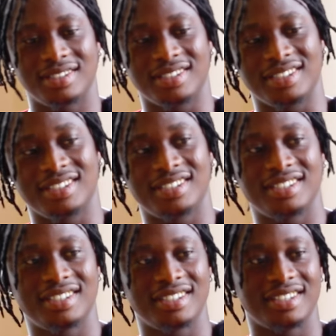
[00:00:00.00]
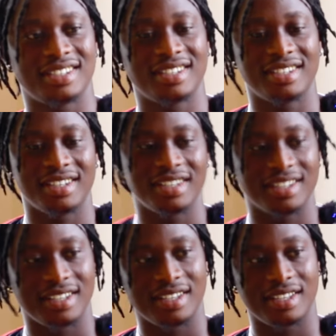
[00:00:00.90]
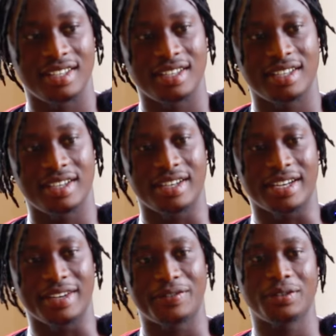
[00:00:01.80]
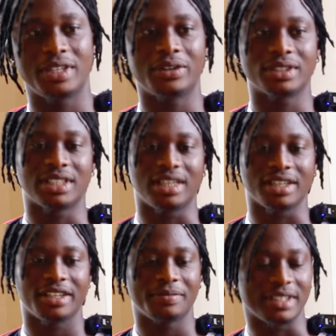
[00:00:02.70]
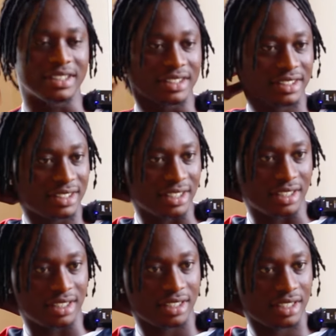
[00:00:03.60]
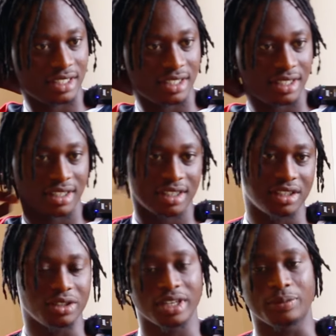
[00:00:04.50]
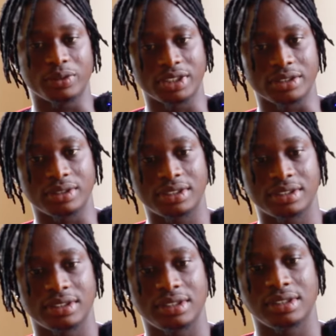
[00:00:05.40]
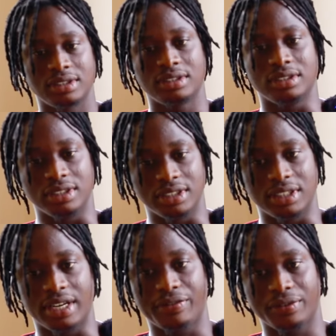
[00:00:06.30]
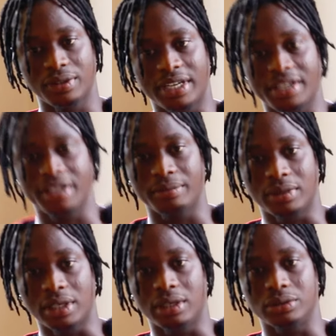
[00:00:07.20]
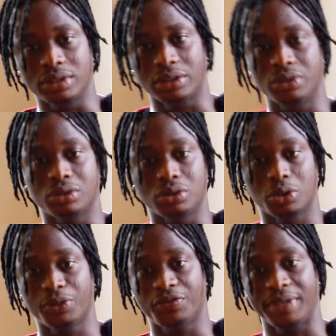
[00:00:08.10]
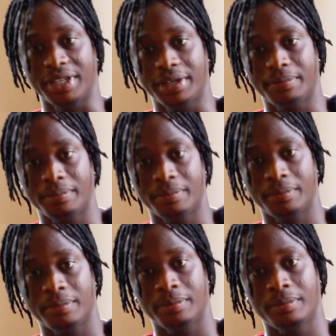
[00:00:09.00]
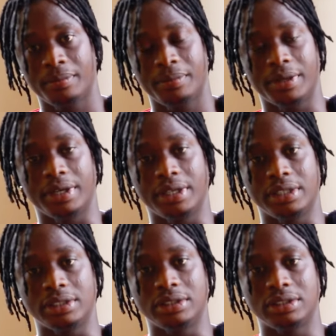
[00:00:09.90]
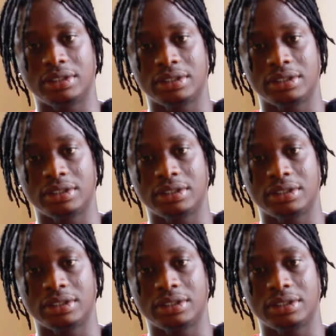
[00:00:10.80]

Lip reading: Uh, I feel that was our game against Young Apostles. Yeah, I feel that game I was on top of my game, and